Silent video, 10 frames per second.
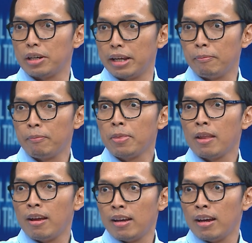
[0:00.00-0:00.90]
Okay, so okay. all
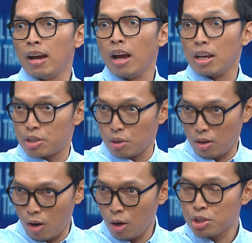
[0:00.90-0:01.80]
the way until the so
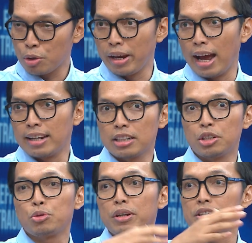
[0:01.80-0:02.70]
twenty-five. All the way until the
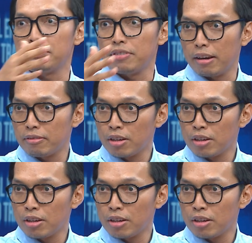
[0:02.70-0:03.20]
twenty-five.